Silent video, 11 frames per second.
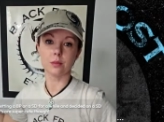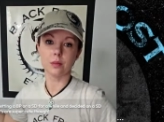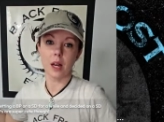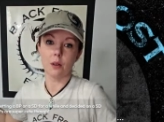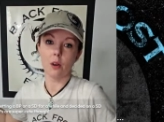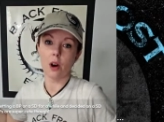
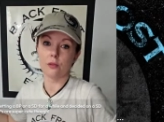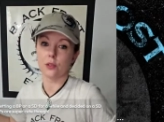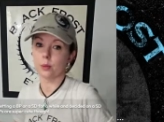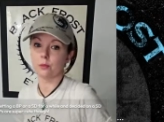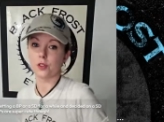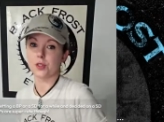offer
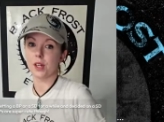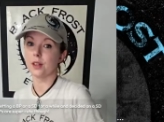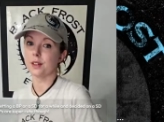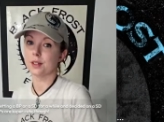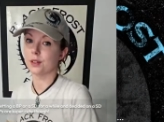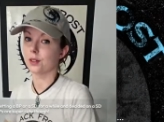them for sale
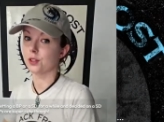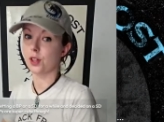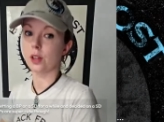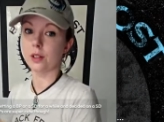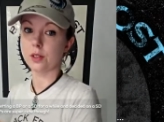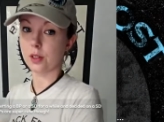until they're
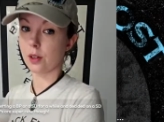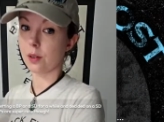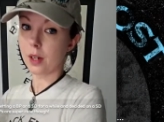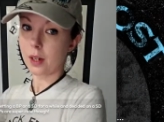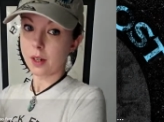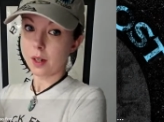solid. So,
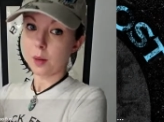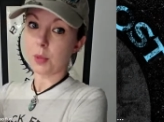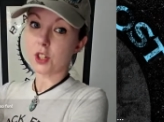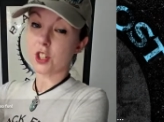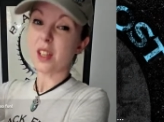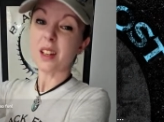but
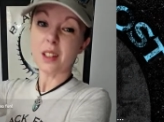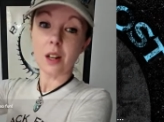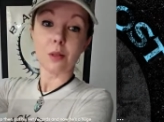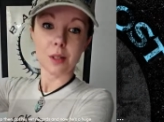just letting you